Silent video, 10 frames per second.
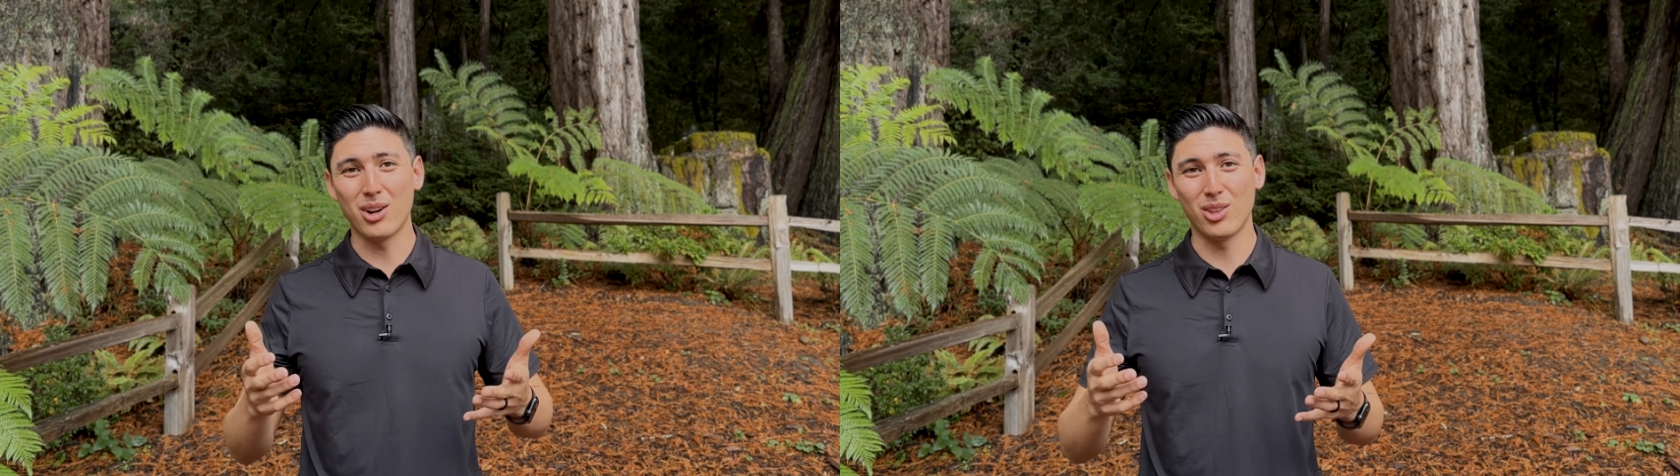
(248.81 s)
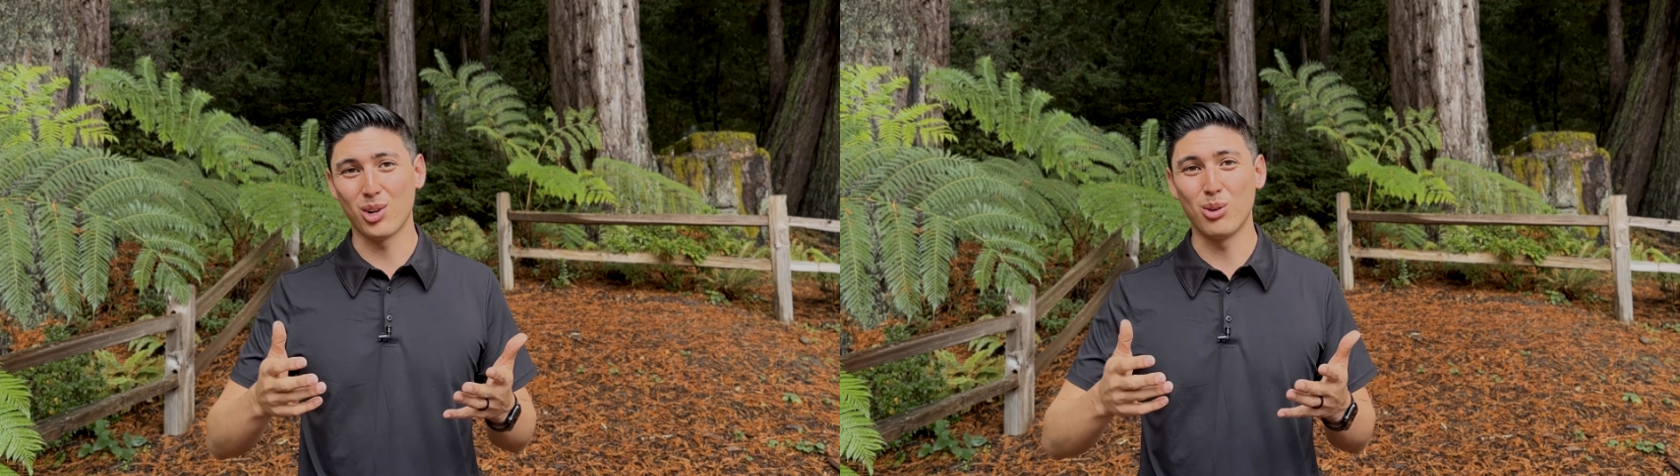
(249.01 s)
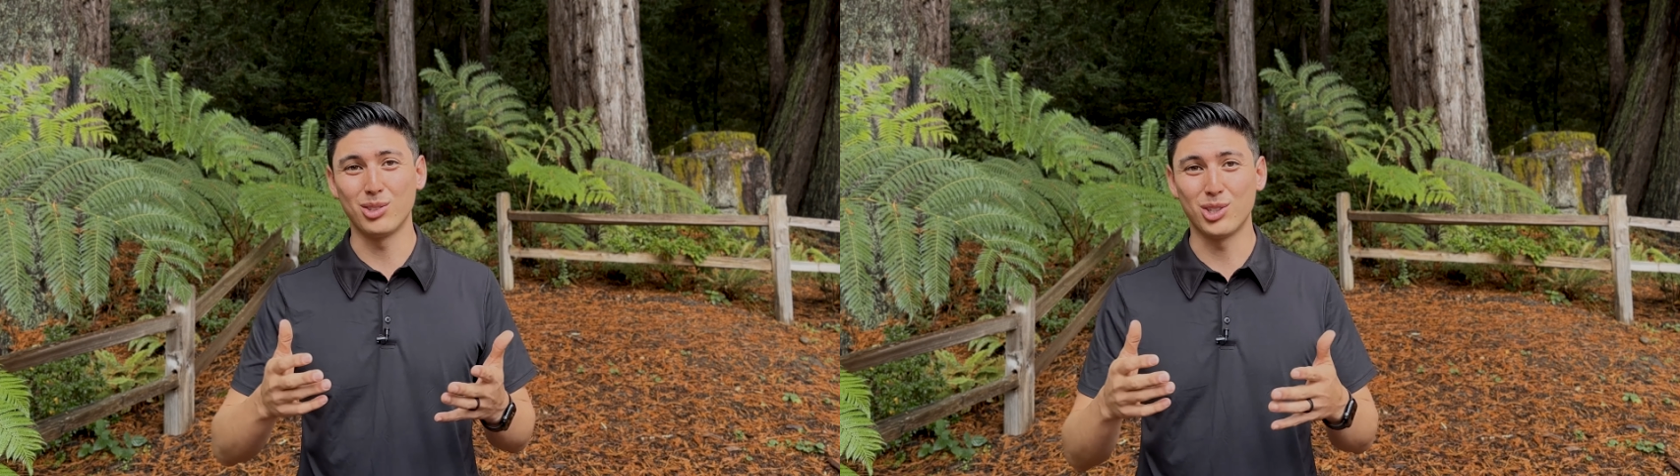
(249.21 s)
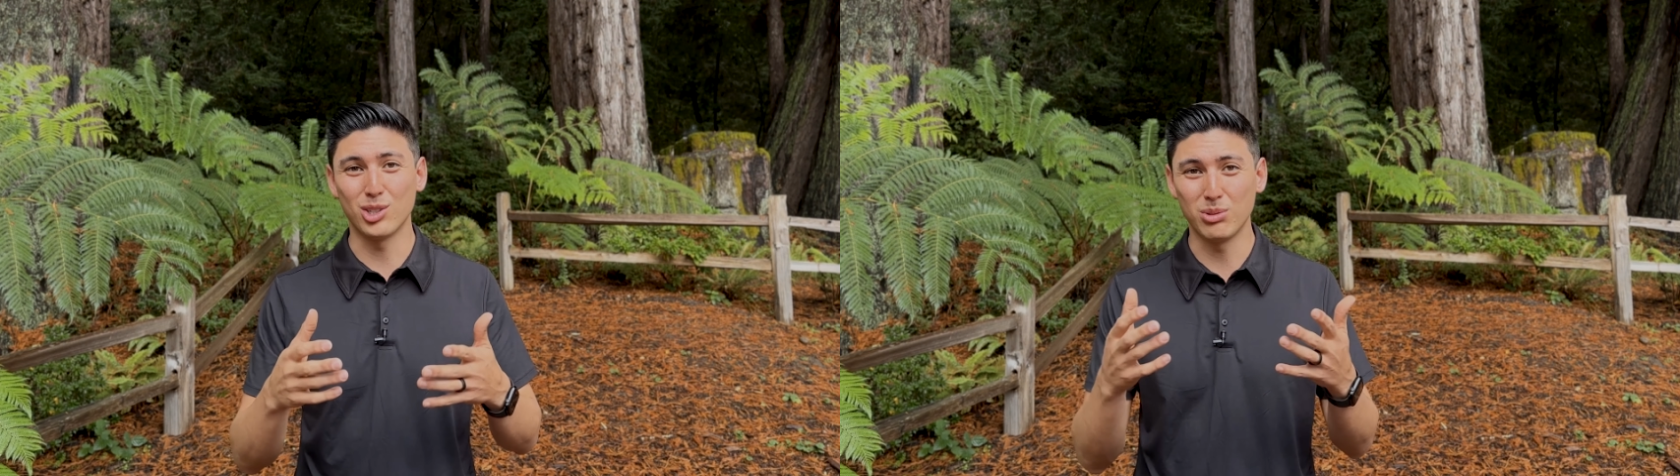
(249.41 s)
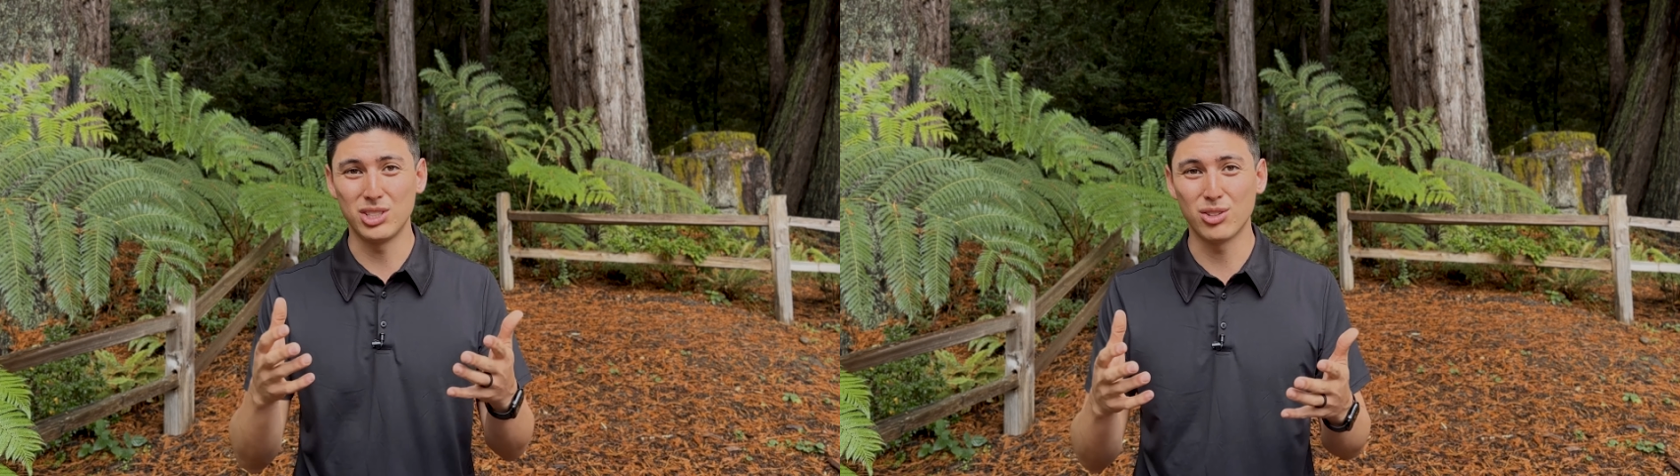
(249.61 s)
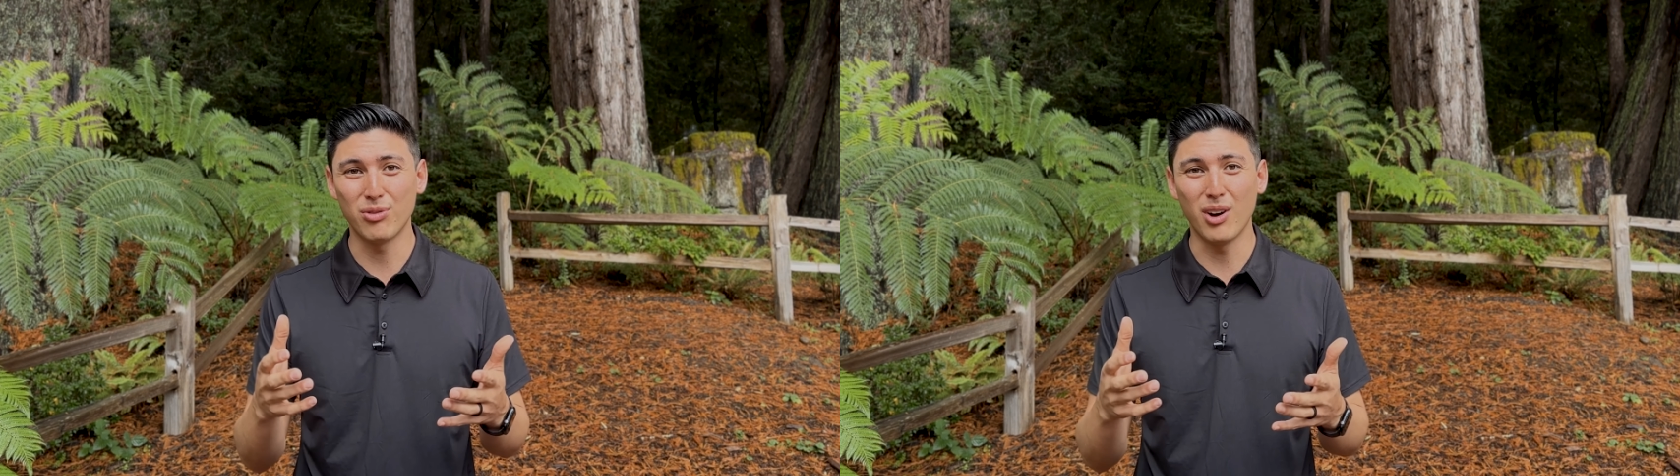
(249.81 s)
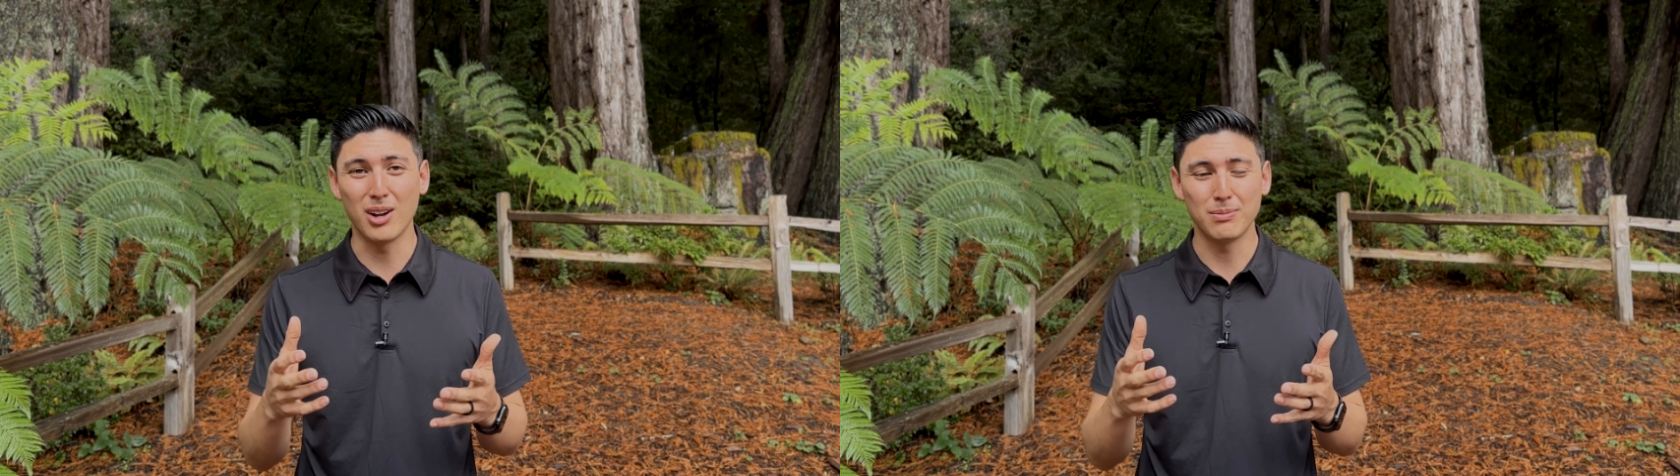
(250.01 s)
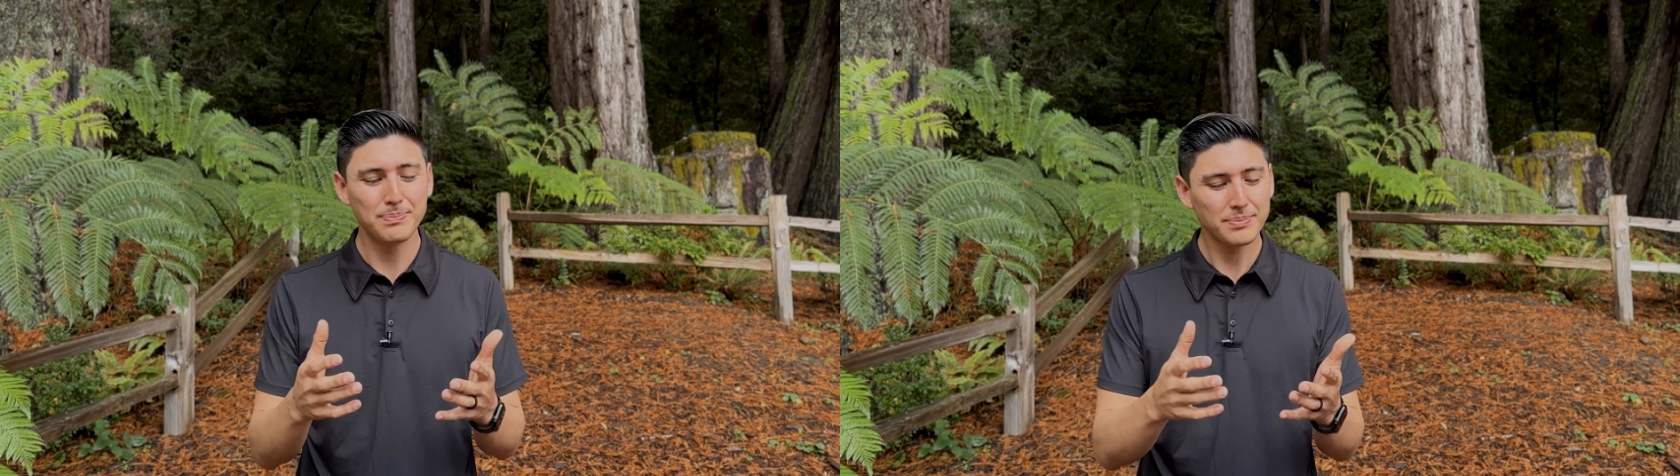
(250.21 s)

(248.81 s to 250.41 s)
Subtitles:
other cultures, which is fun.